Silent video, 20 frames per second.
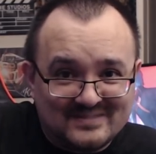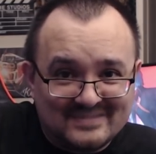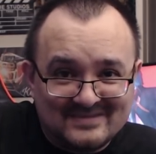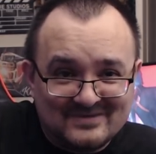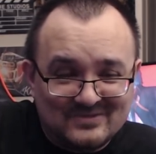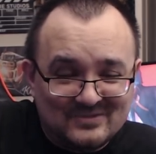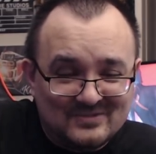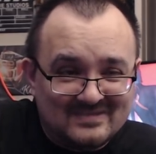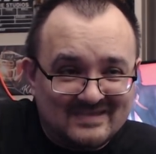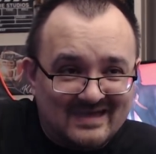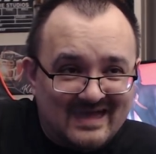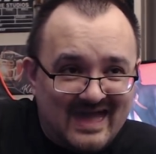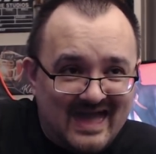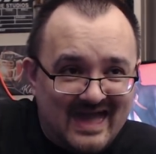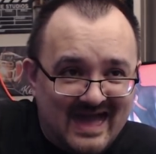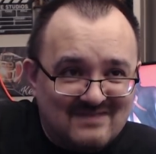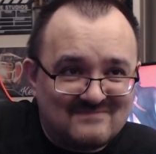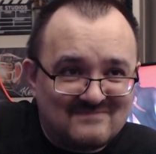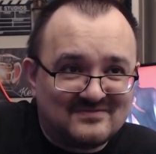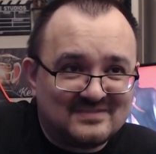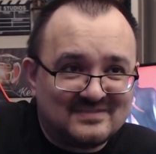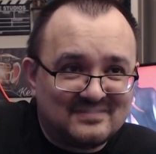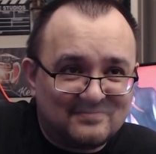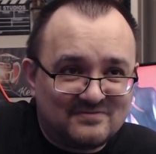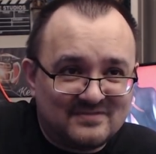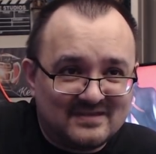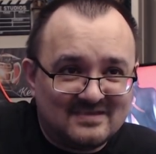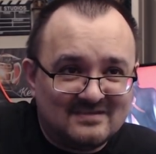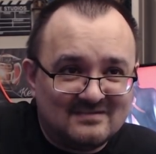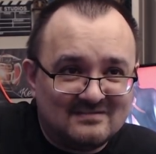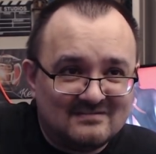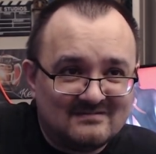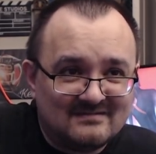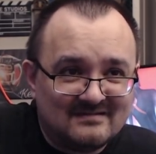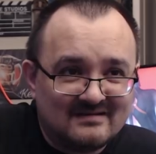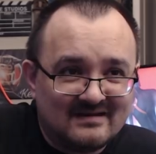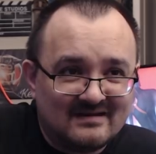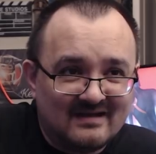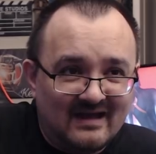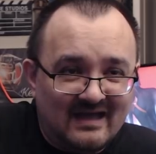good. Everything
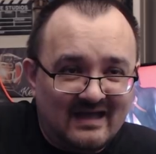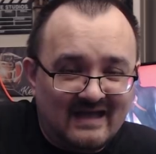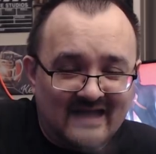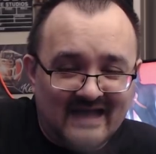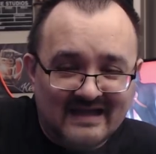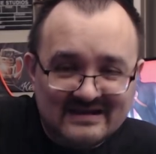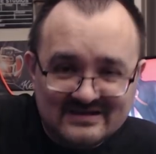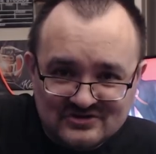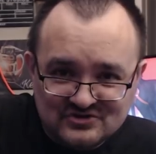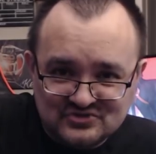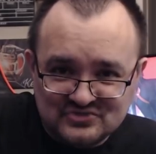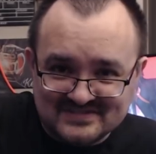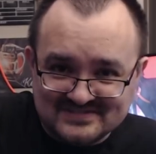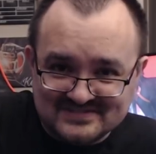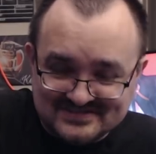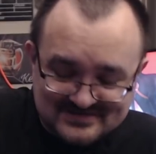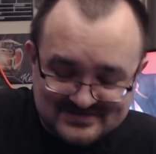hinges